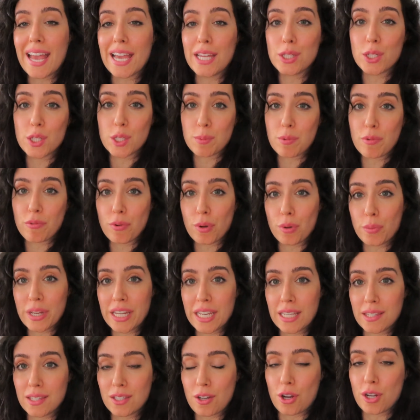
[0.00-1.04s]
And just before we
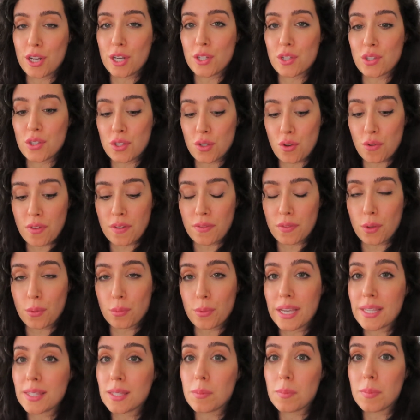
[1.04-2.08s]
get started, just know that the
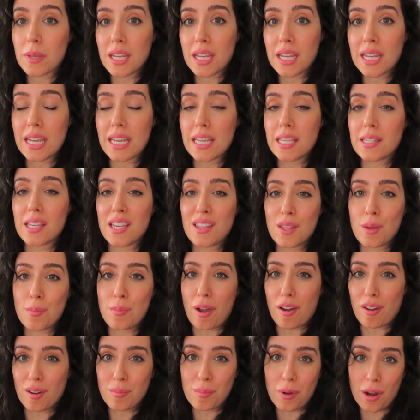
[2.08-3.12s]
recipe is in the
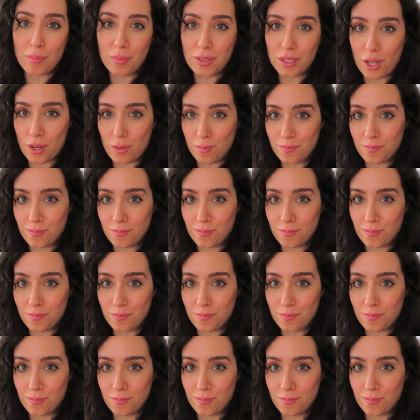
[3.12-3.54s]
bottom bar below.